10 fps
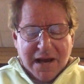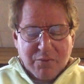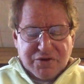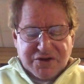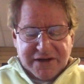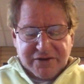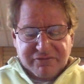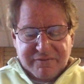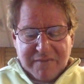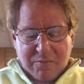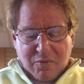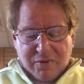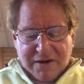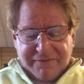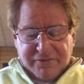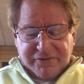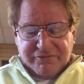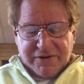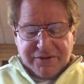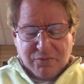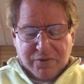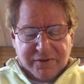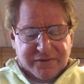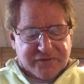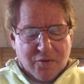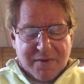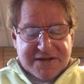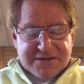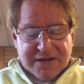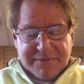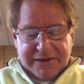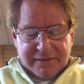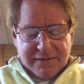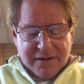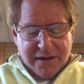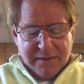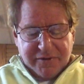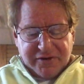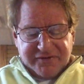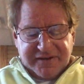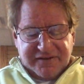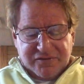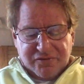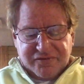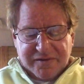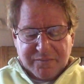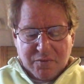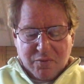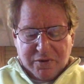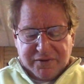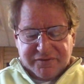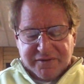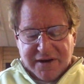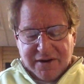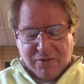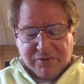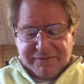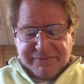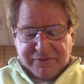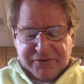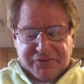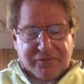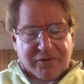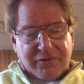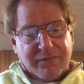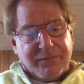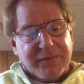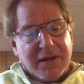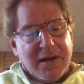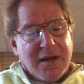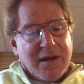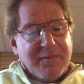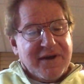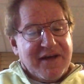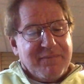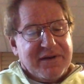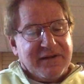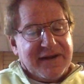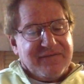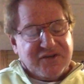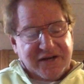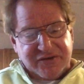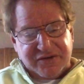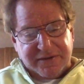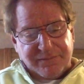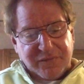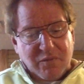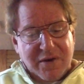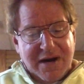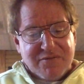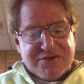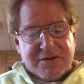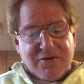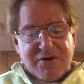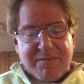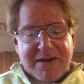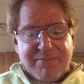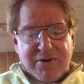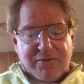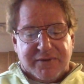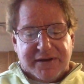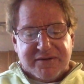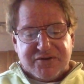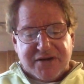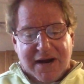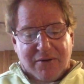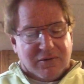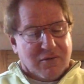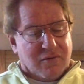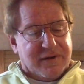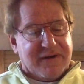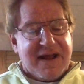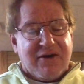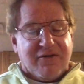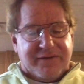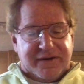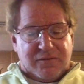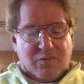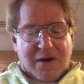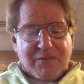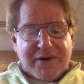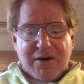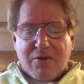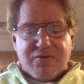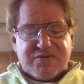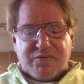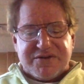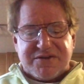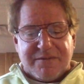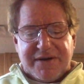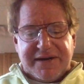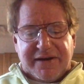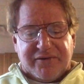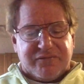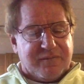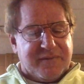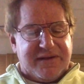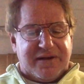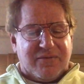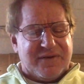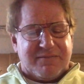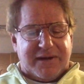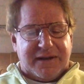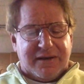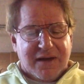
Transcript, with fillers: I wish I could remember where I first read the words, Nobody's Coming, because these two simple words are not only very true, but have been life changing. When I was alone on my boat, in the shower, or in an elevator, why would I always wish somebody else would be there with me?